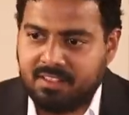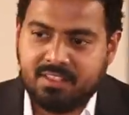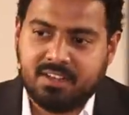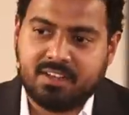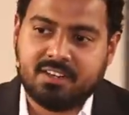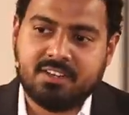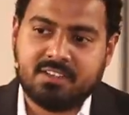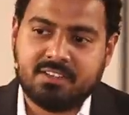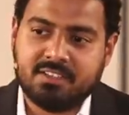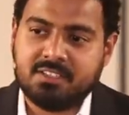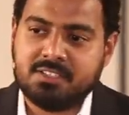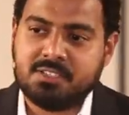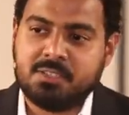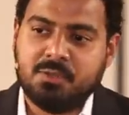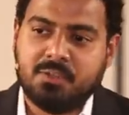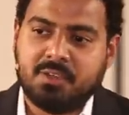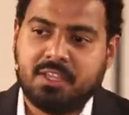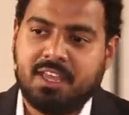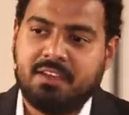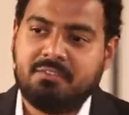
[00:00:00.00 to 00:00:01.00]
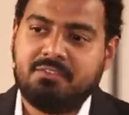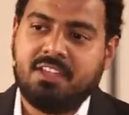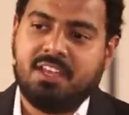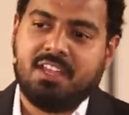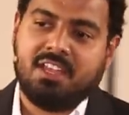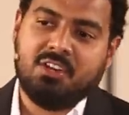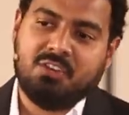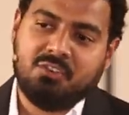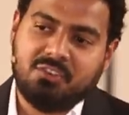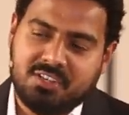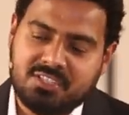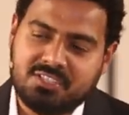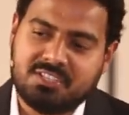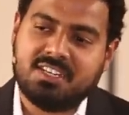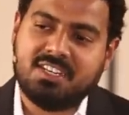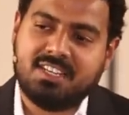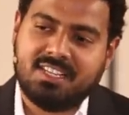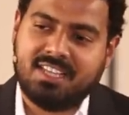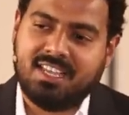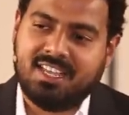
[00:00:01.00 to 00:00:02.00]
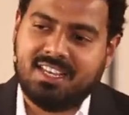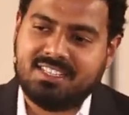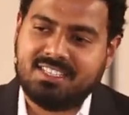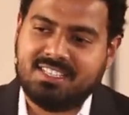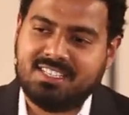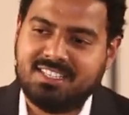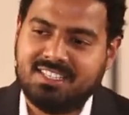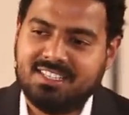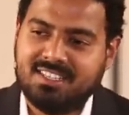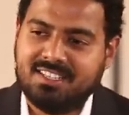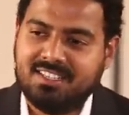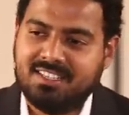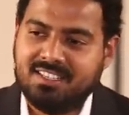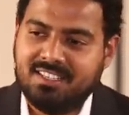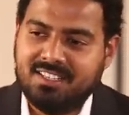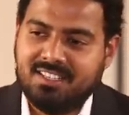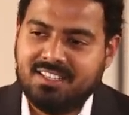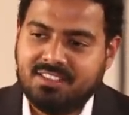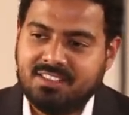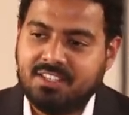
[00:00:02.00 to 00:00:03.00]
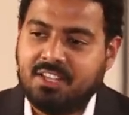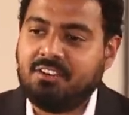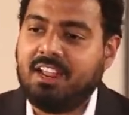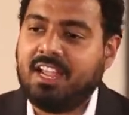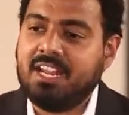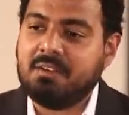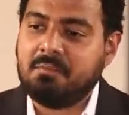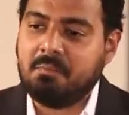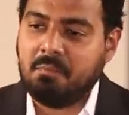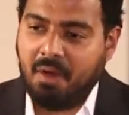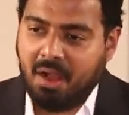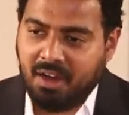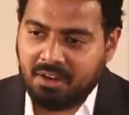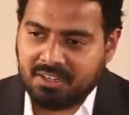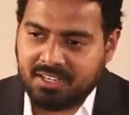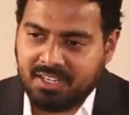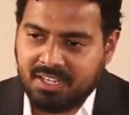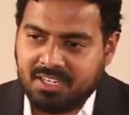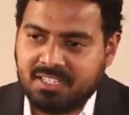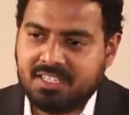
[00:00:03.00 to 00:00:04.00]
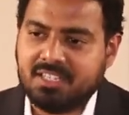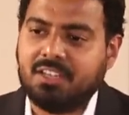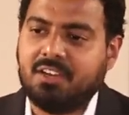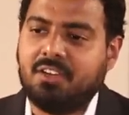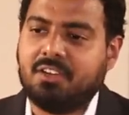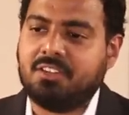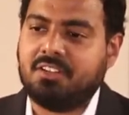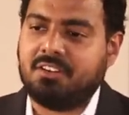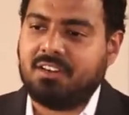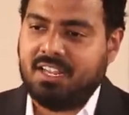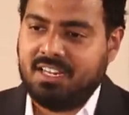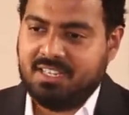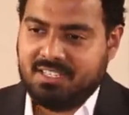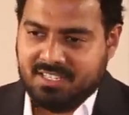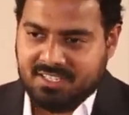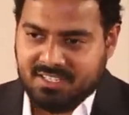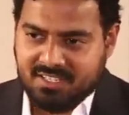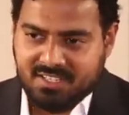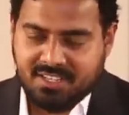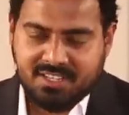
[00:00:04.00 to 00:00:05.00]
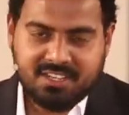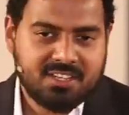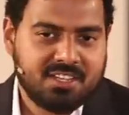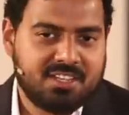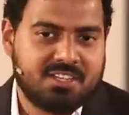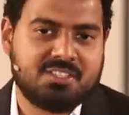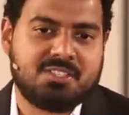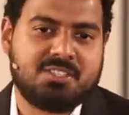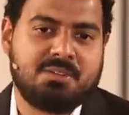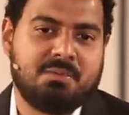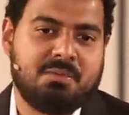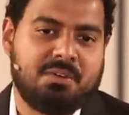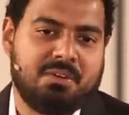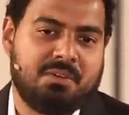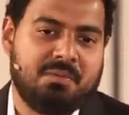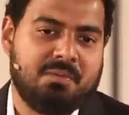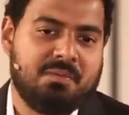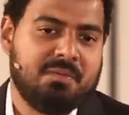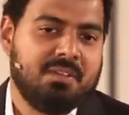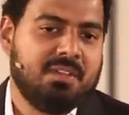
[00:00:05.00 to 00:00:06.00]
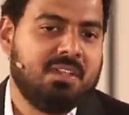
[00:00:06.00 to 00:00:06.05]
The girls who gave the interest indicate the right market or the right customer.